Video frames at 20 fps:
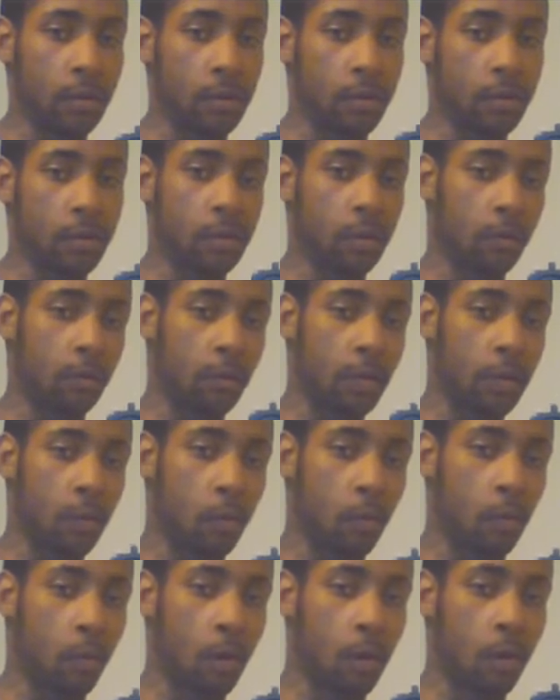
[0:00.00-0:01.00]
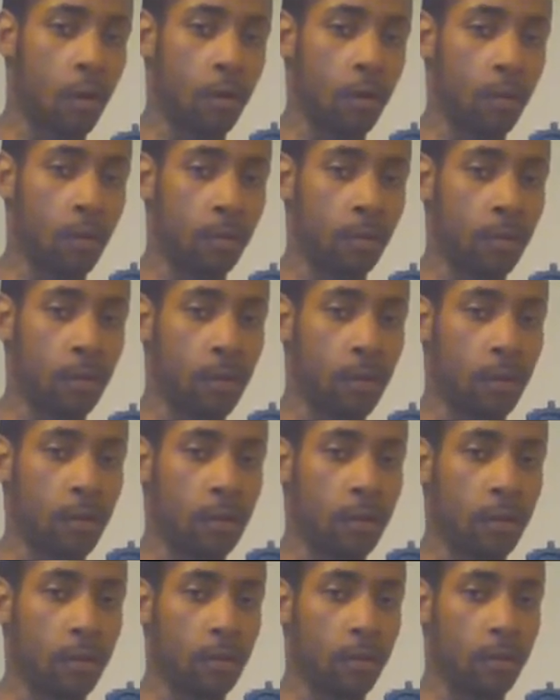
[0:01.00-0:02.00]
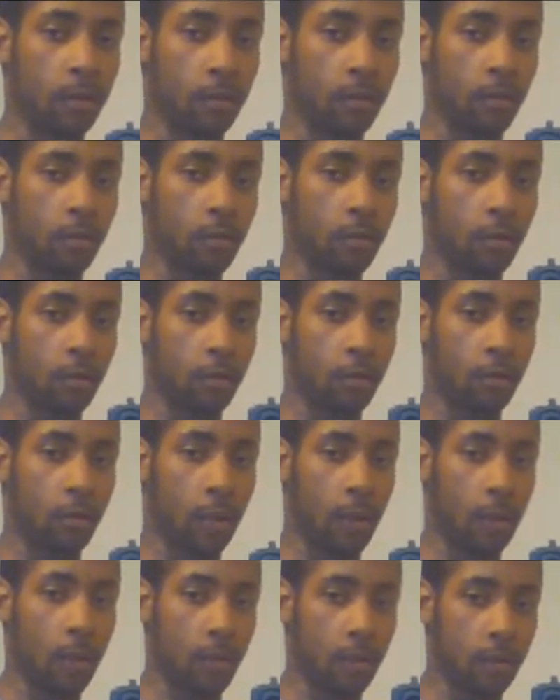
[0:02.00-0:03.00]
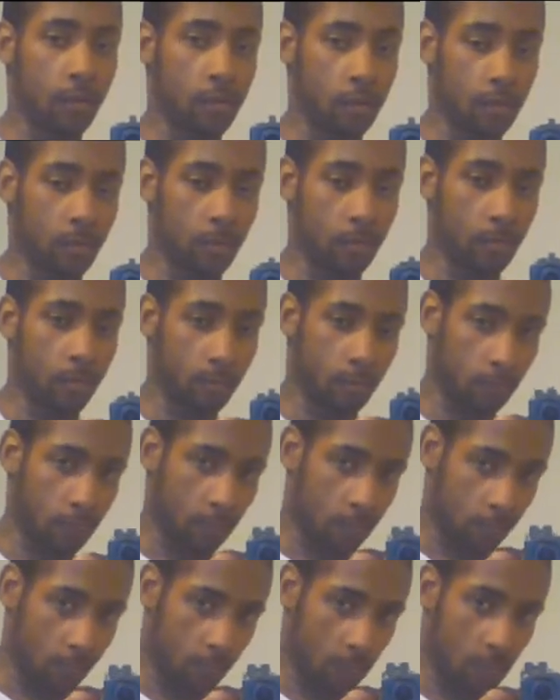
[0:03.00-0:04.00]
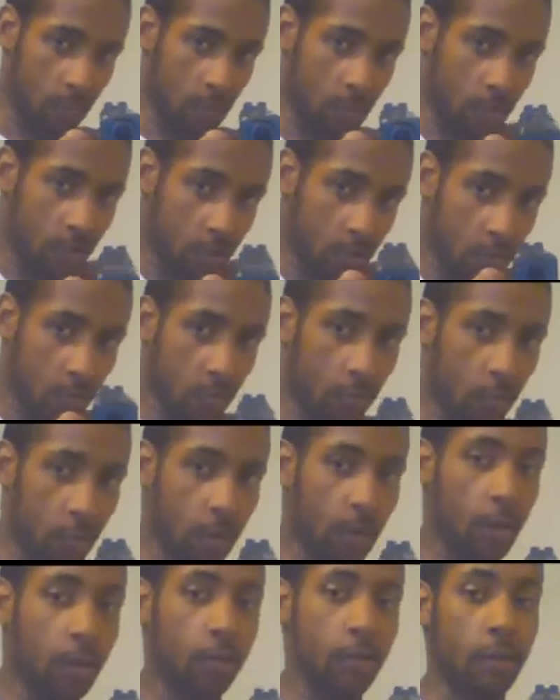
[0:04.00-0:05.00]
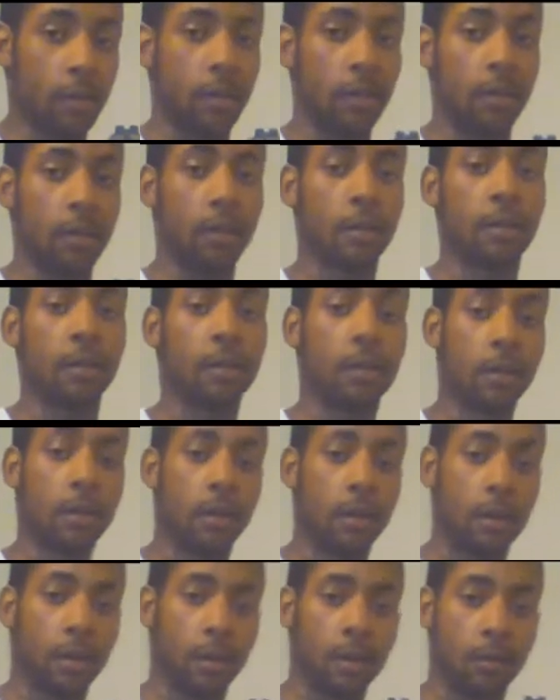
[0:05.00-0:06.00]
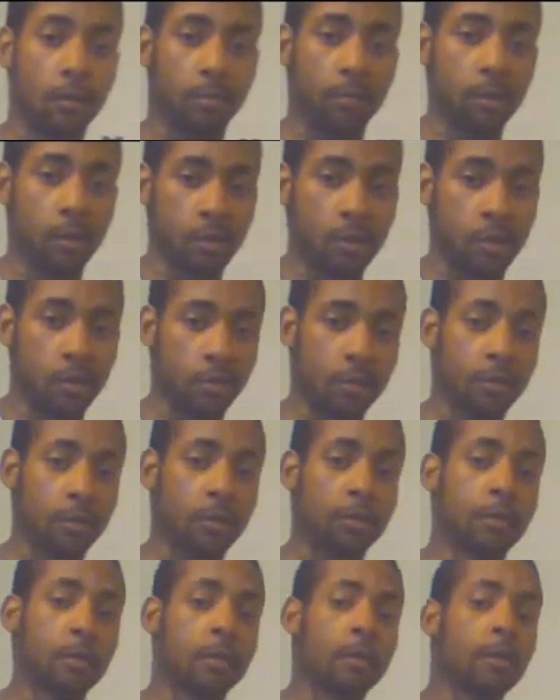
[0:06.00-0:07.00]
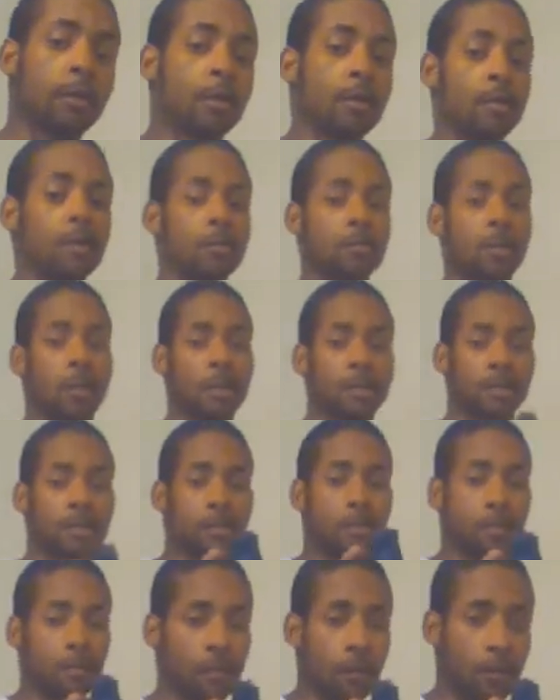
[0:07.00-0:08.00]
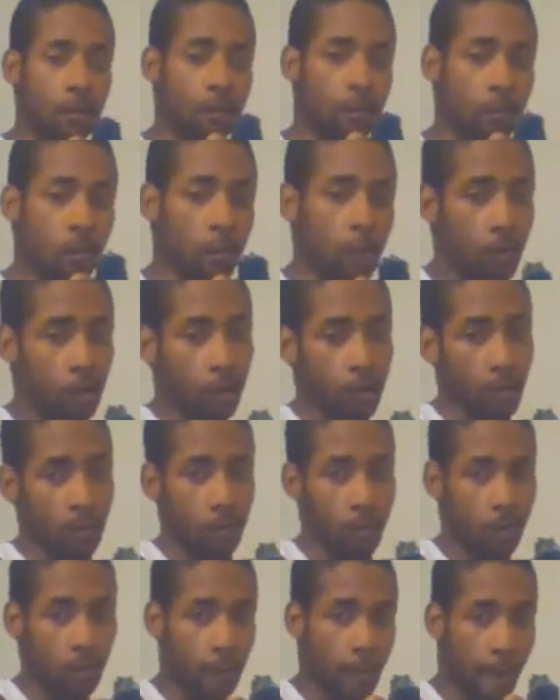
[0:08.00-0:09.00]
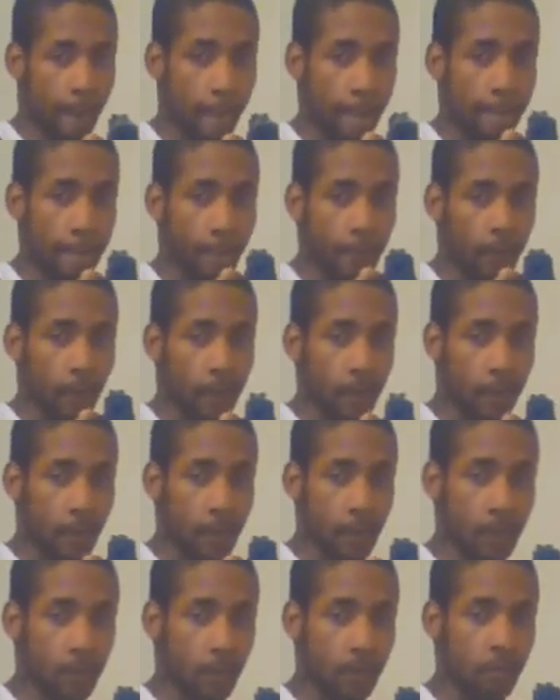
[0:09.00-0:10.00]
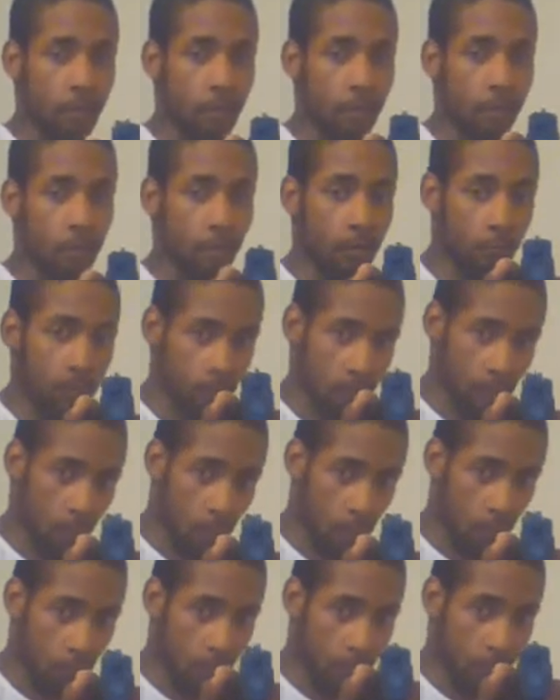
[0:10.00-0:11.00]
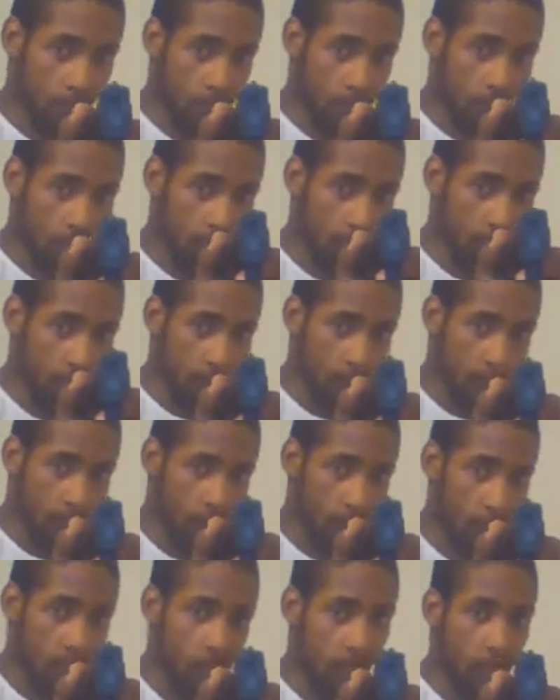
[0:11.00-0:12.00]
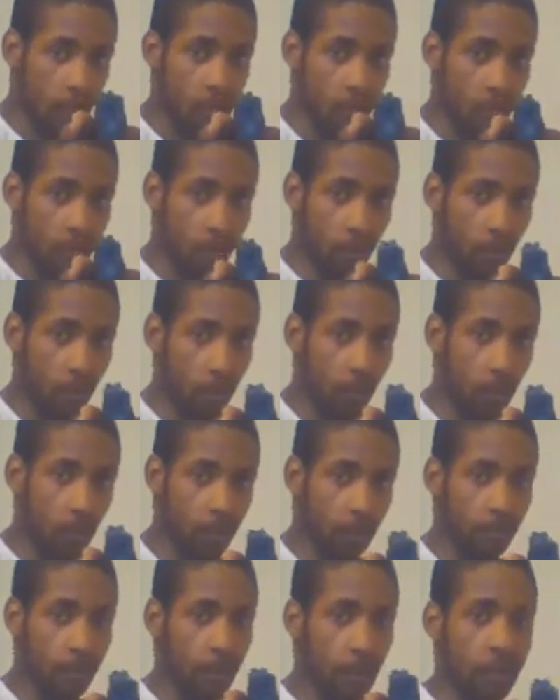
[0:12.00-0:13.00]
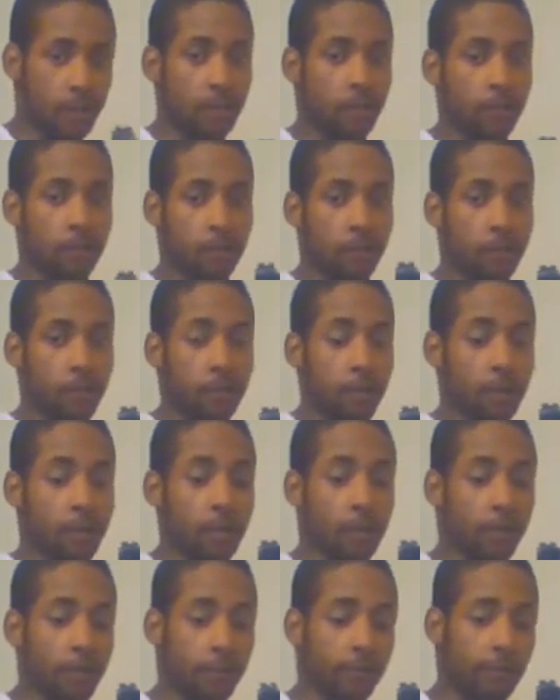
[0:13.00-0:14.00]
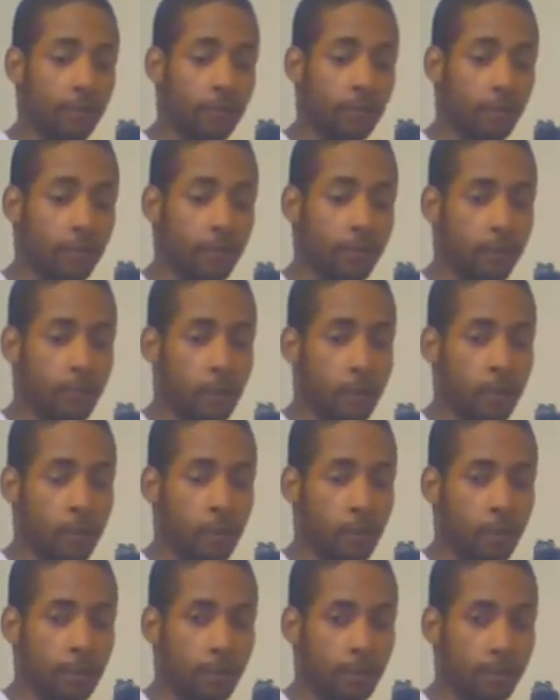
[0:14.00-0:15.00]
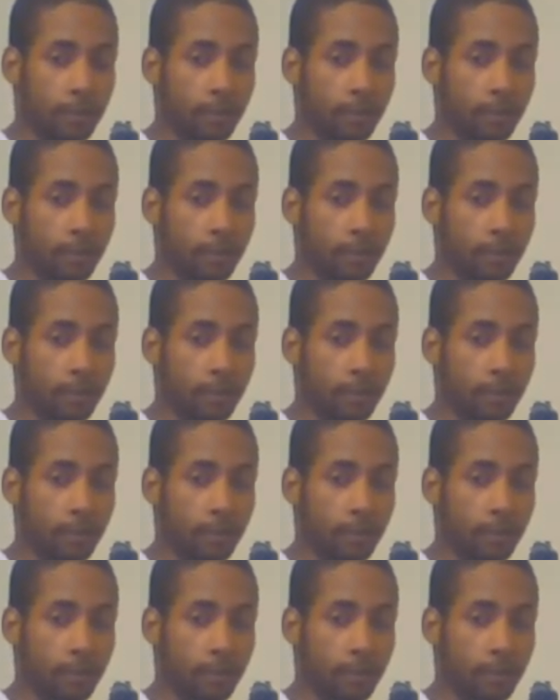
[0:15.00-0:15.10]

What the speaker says: sit on that wall a minute, like just, get everything in picture. So I sit on that wall and, hold it, make sure my grip nice and firm,